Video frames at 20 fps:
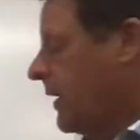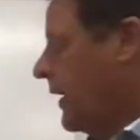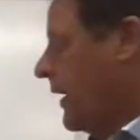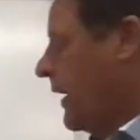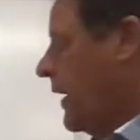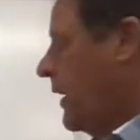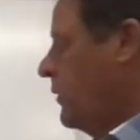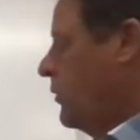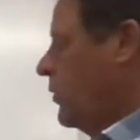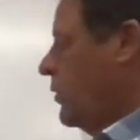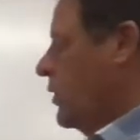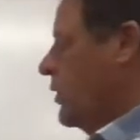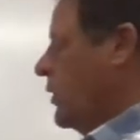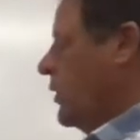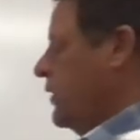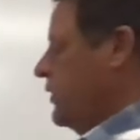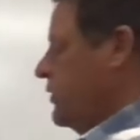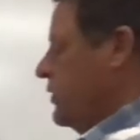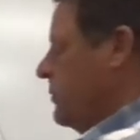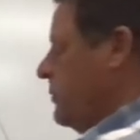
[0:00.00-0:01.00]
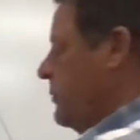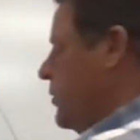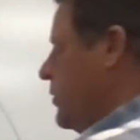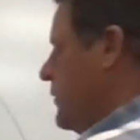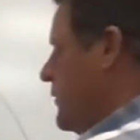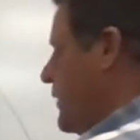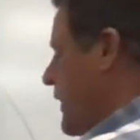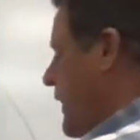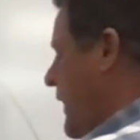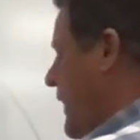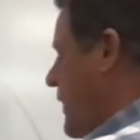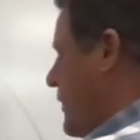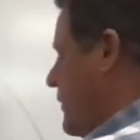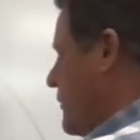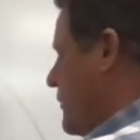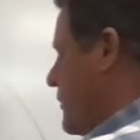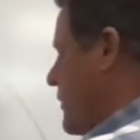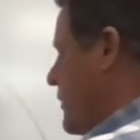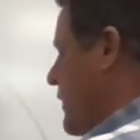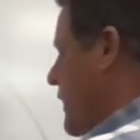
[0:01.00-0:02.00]
and we're going to move it
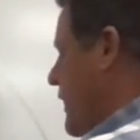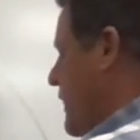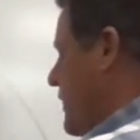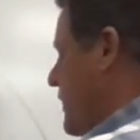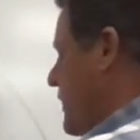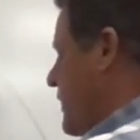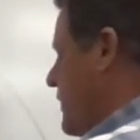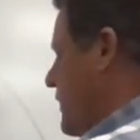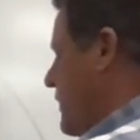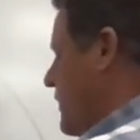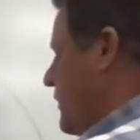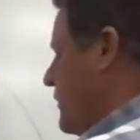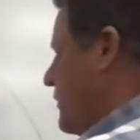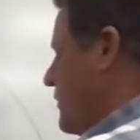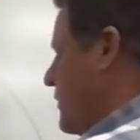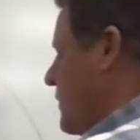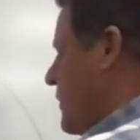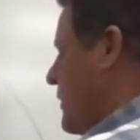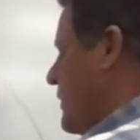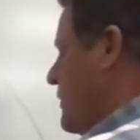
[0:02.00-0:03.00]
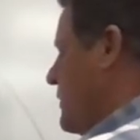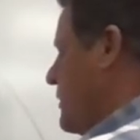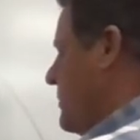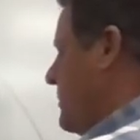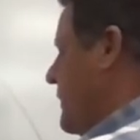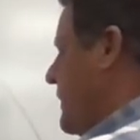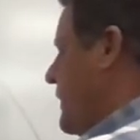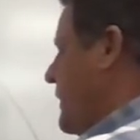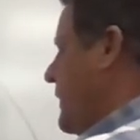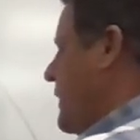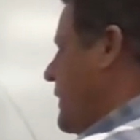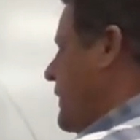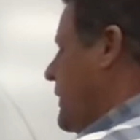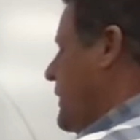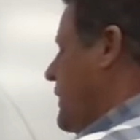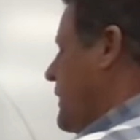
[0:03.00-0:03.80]
out so that it is going to be